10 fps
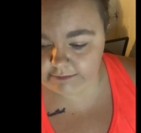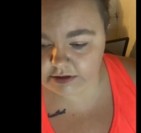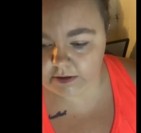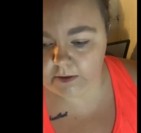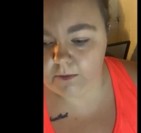
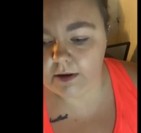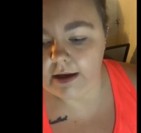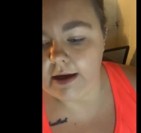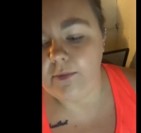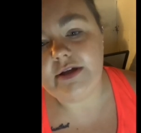So
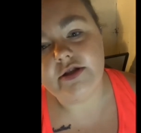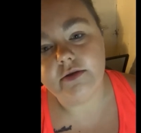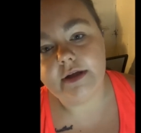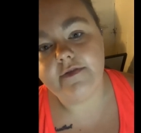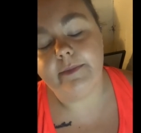we do
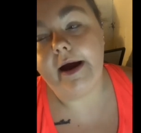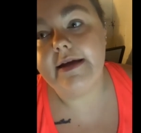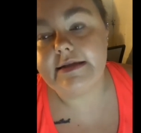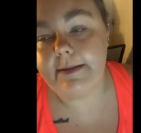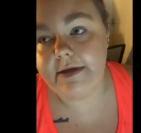live by a
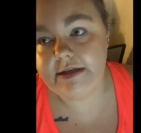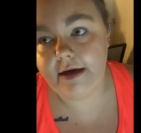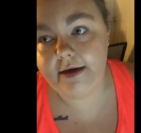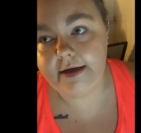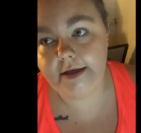
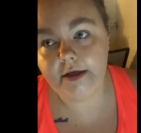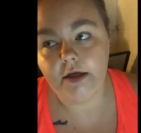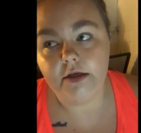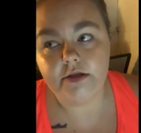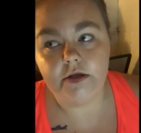cemetery,
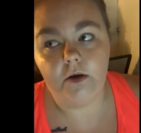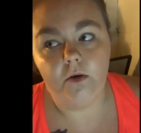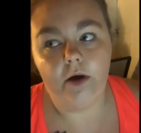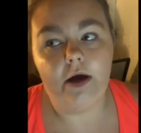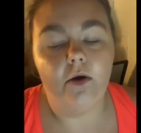so
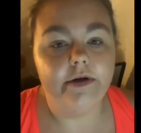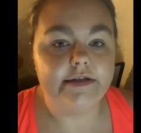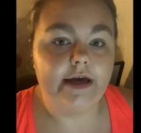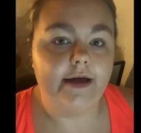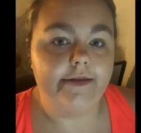I always
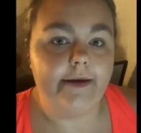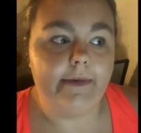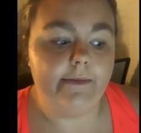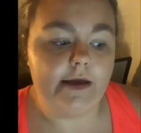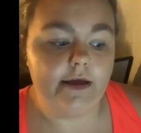thought that
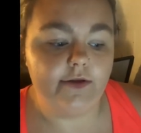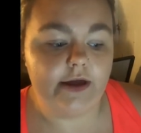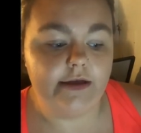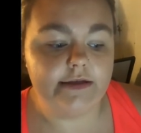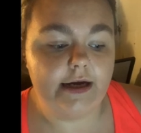maybe
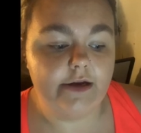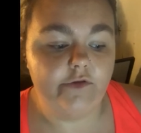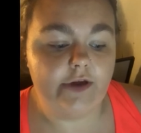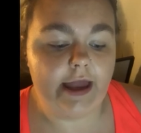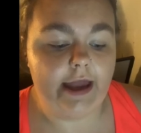things kind
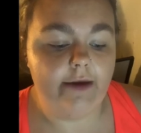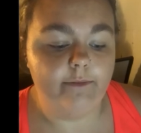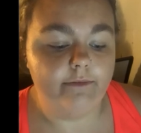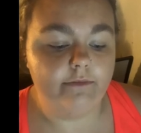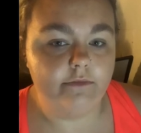of
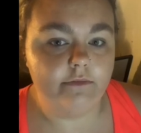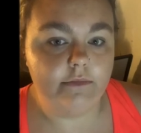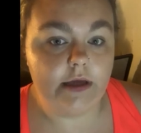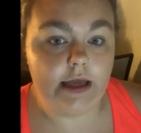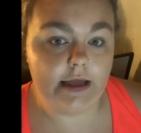came
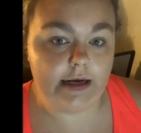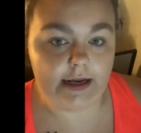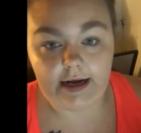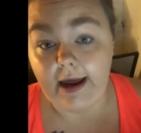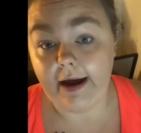in
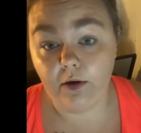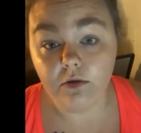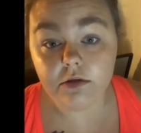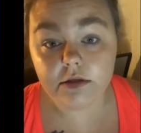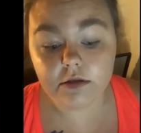and
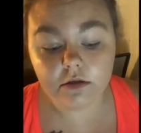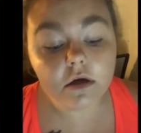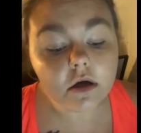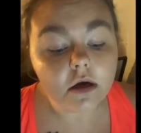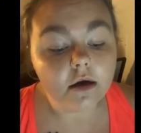out
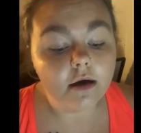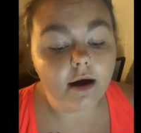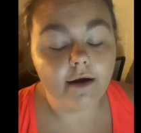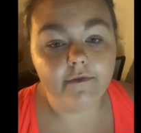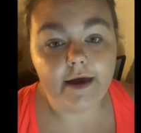
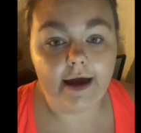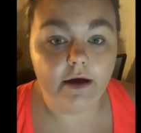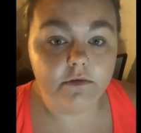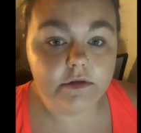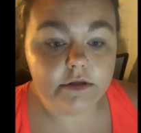of the
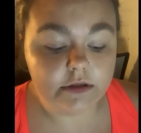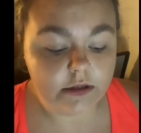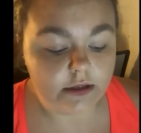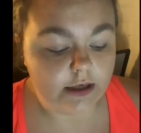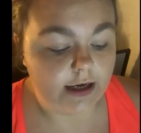house.
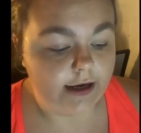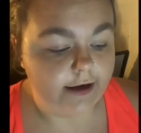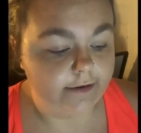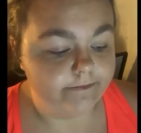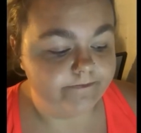
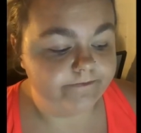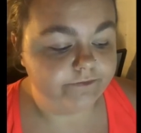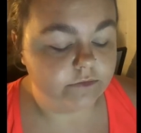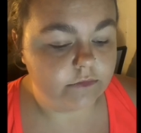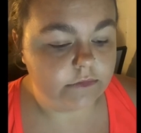
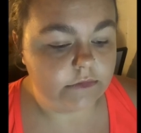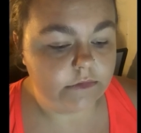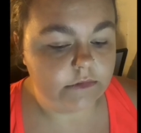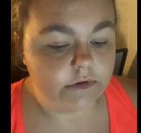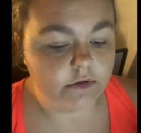
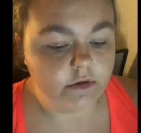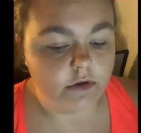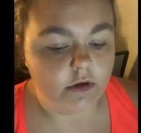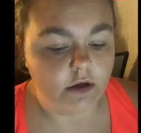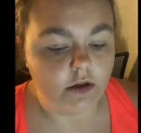
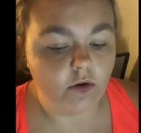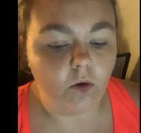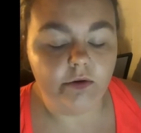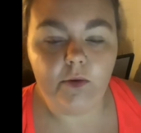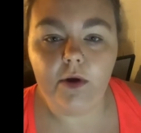The
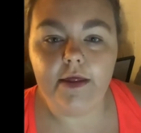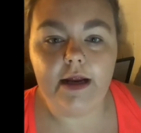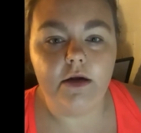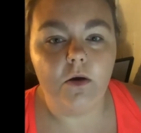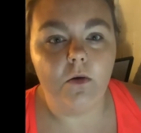only one that
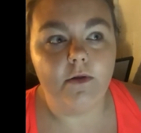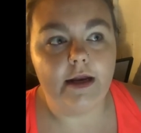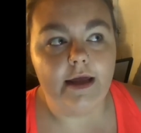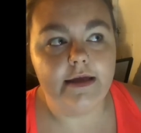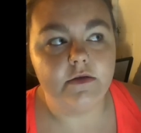I know
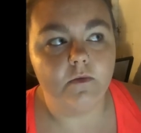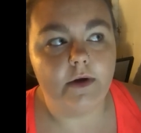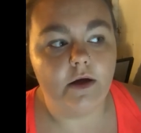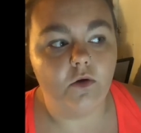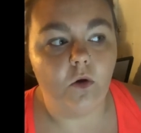that is
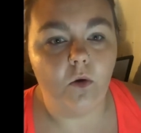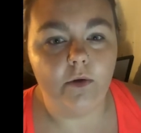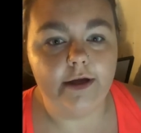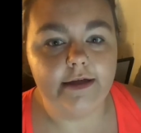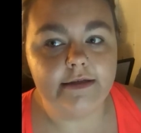around
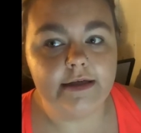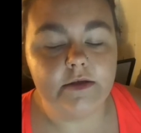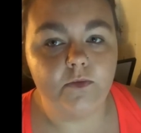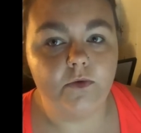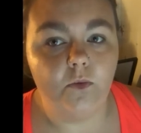always is
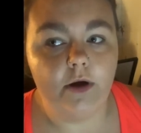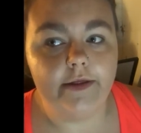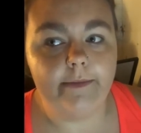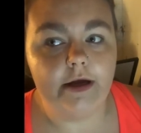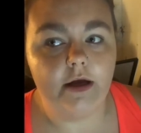the one
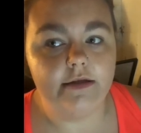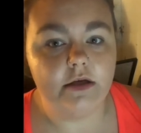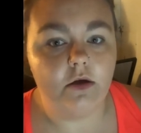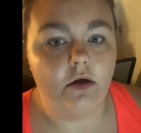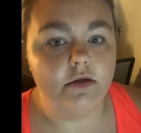that my
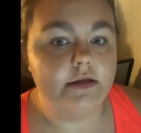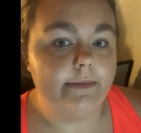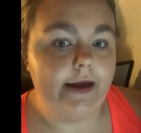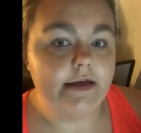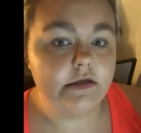cousin calls the
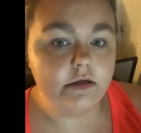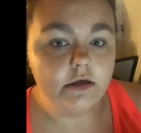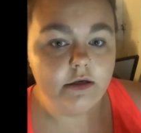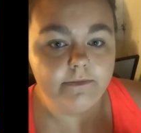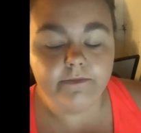
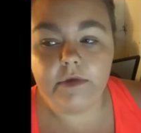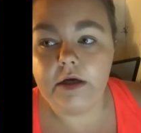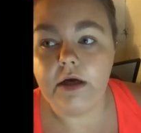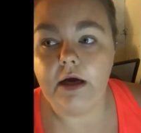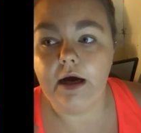master.
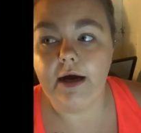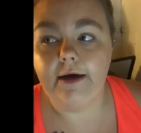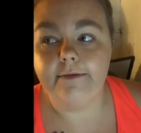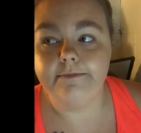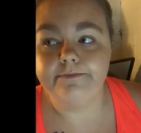
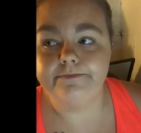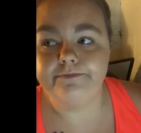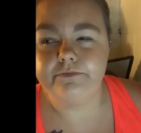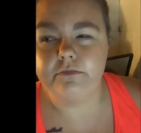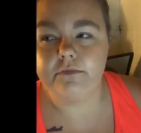
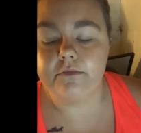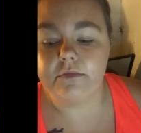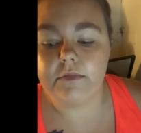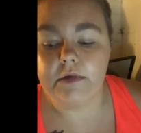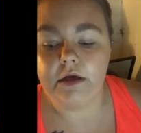
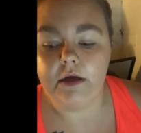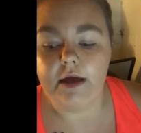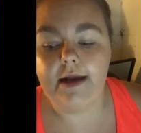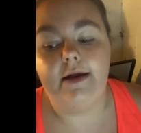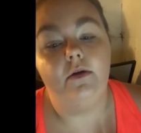
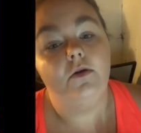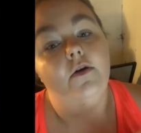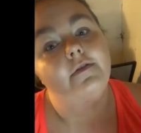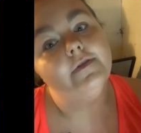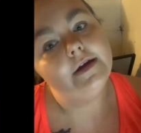And I don't know
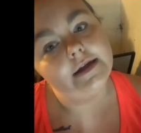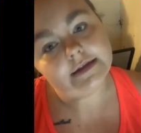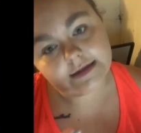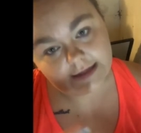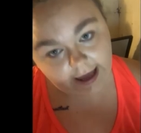if
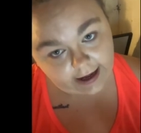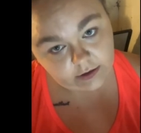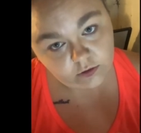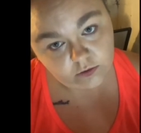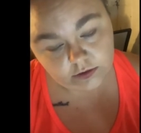it's that
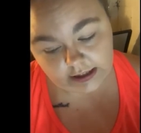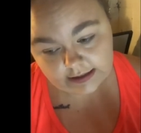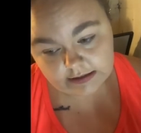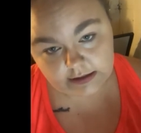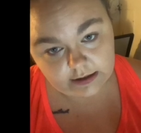who
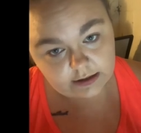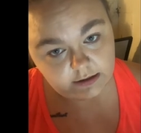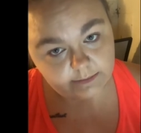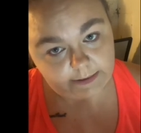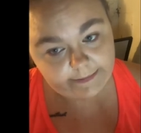does the
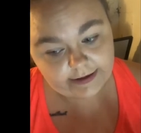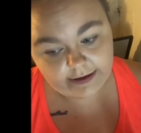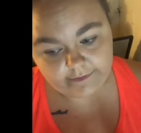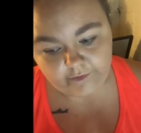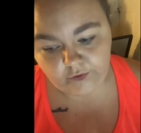mimicking
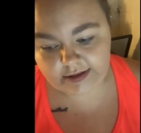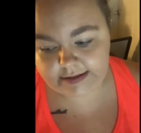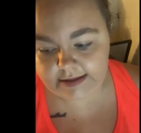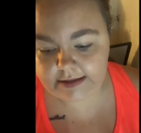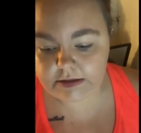of the
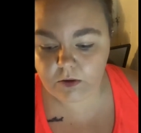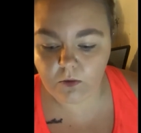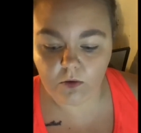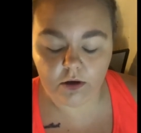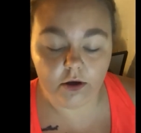voices
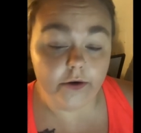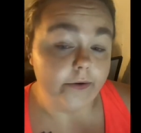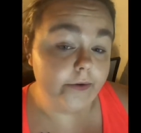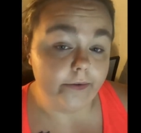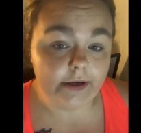or
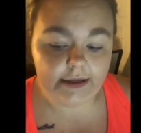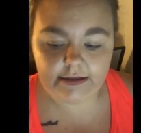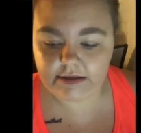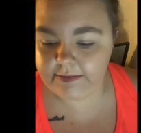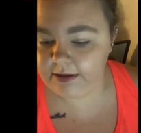who it
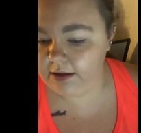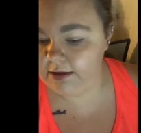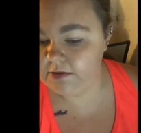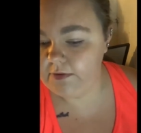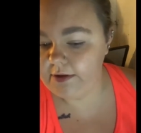is, to be
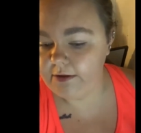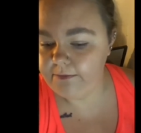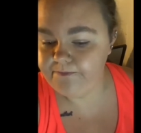honest with you.